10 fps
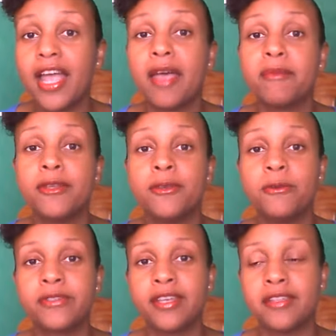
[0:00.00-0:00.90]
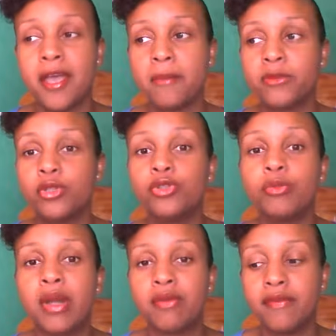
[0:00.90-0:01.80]
I have been using them to
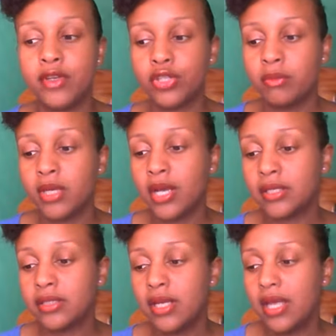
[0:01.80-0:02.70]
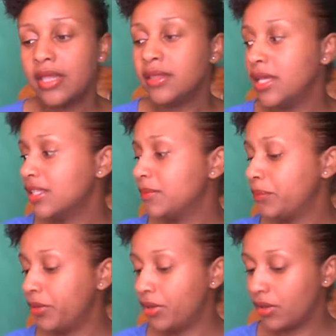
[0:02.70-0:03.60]
do my revision, because this
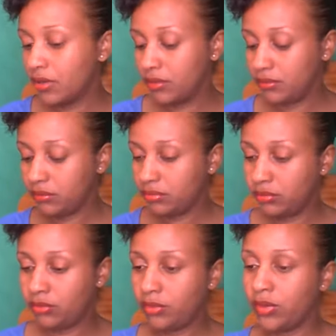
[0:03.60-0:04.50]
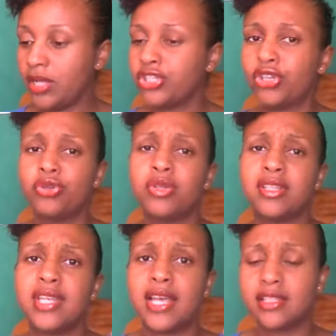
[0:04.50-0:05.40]
book, well, I show you
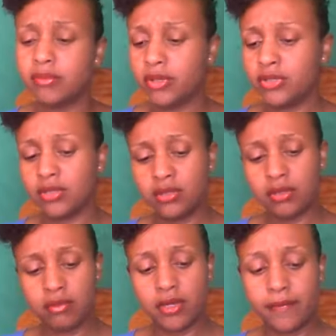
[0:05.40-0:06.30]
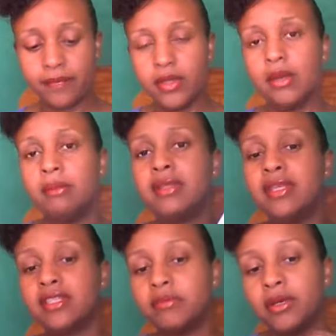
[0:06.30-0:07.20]
the test book just now, right? But
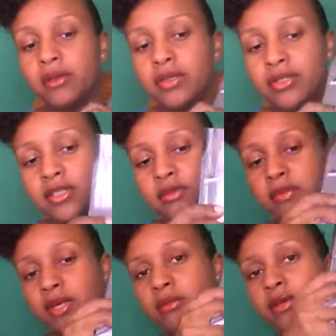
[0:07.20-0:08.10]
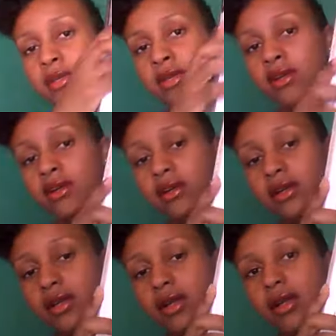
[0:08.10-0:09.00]
this book, which is this big book here,
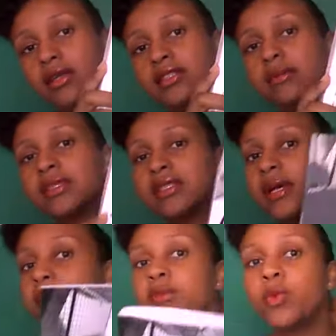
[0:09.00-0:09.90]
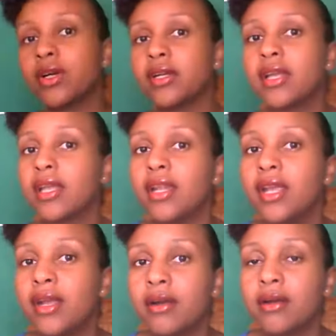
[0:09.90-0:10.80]
some wording in
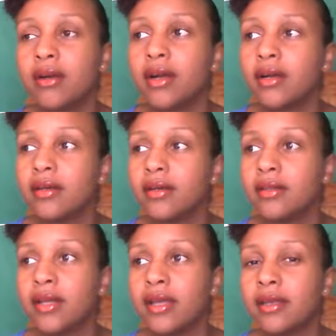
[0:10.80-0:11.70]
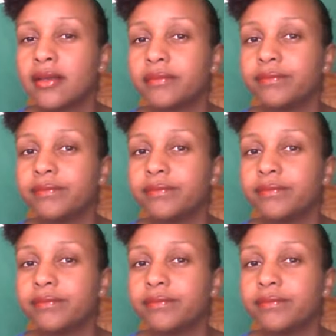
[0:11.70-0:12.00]
here, like